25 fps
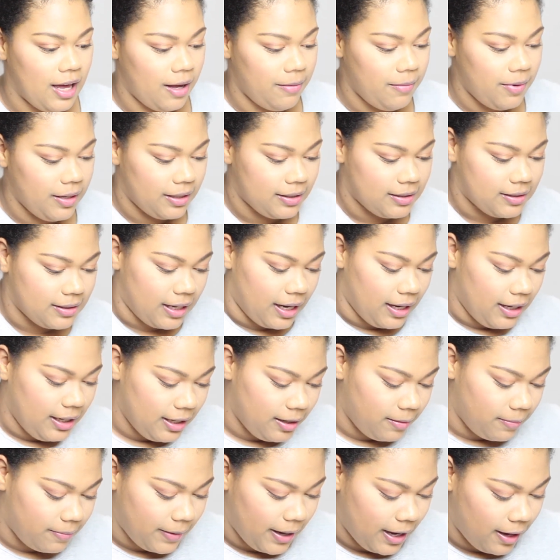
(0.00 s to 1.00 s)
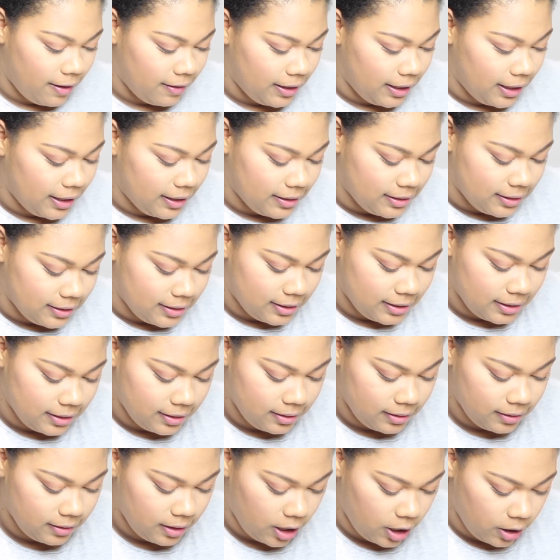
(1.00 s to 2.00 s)
I'm excited about it.
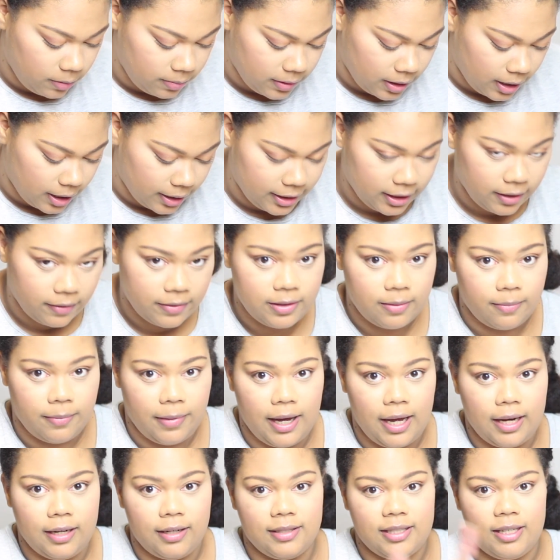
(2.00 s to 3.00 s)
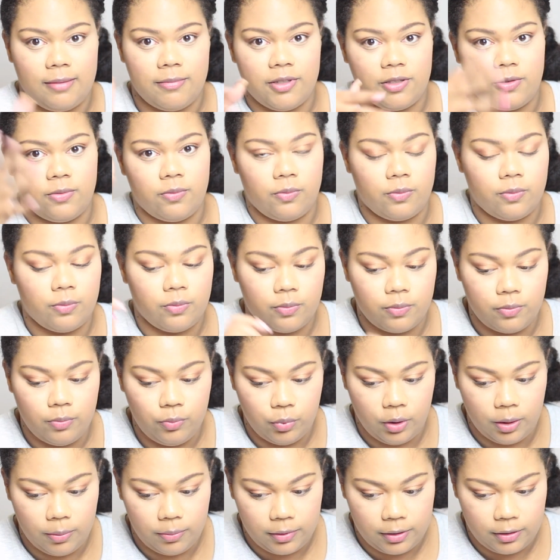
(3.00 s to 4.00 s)
I hope the audio isn't bad because I'm just
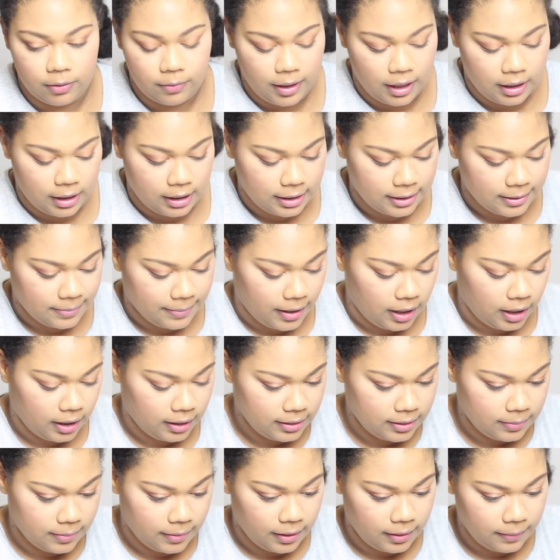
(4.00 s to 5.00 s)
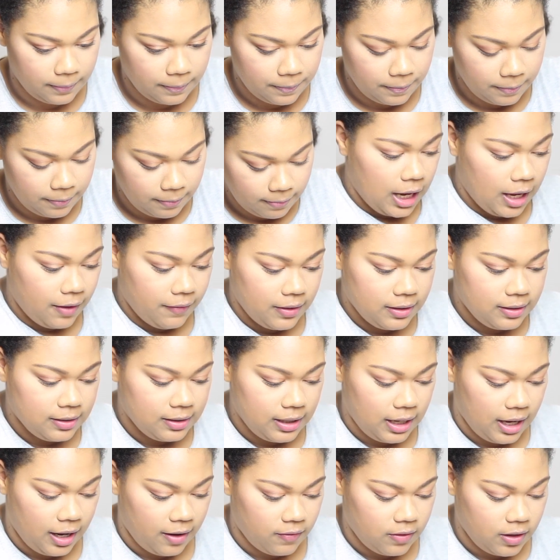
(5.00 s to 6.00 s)
rumbling around in this box. But
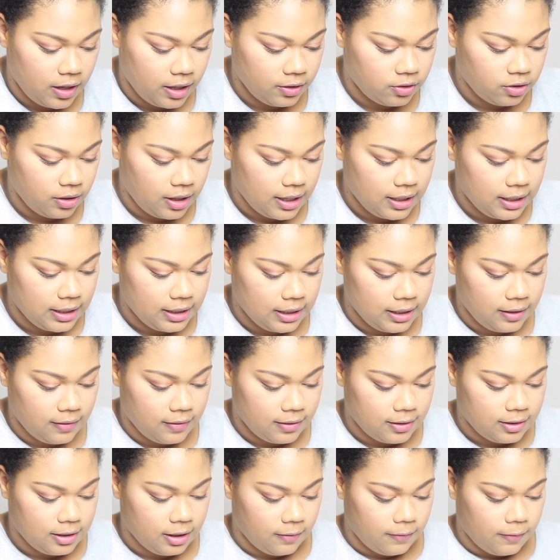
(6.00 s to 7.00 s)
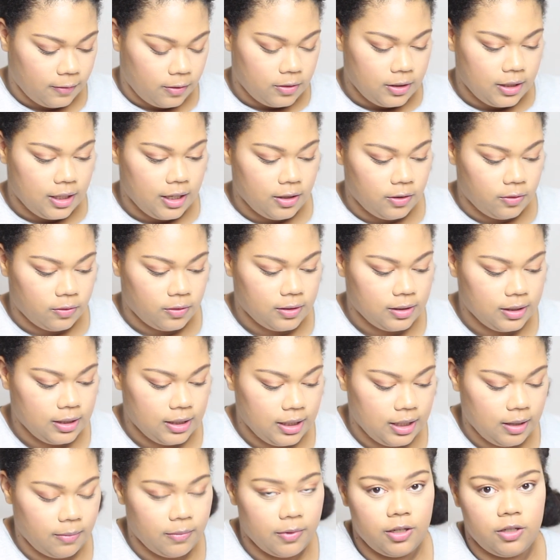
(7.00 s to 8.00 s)
obviously I have not tried any of the stuff on yet. You'll
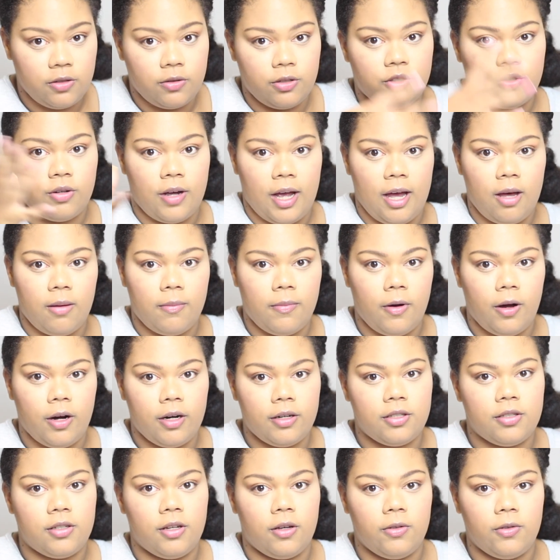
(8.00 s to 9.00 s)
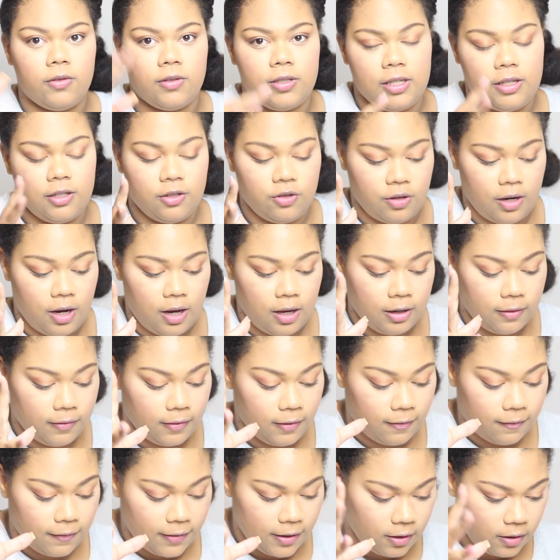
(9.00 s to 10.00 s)
see. I'm going to do a try on part, so you'll see in the try on
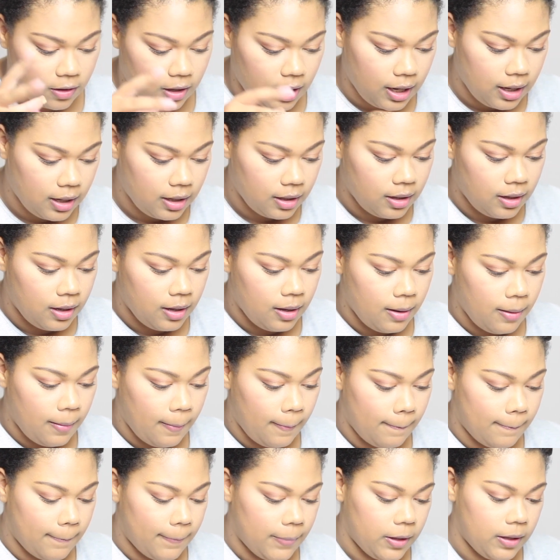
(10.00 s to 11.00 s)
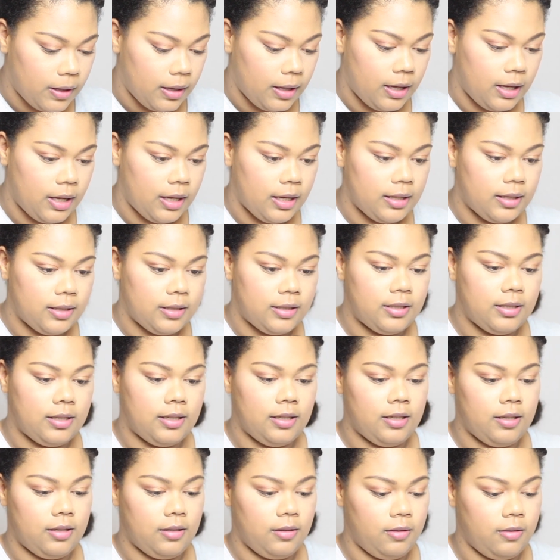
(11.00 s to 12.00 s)
if it fit or not. But,
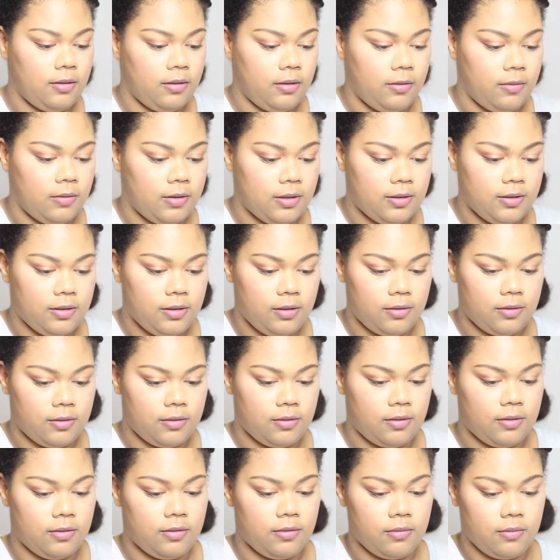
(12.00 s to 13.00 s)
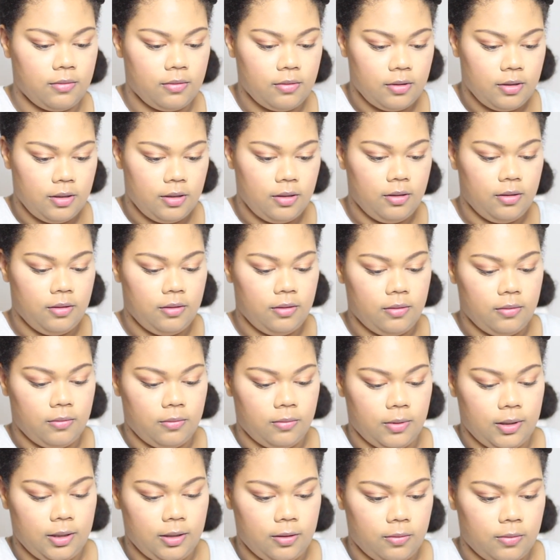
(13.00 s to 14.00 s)
oh, this looks,
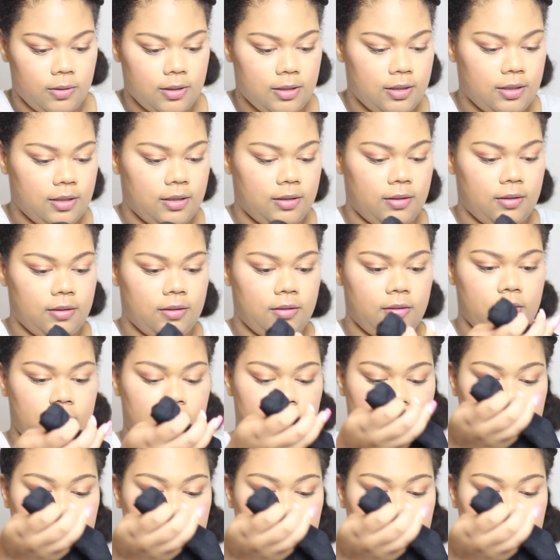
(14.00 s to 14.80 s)
oh, what's this?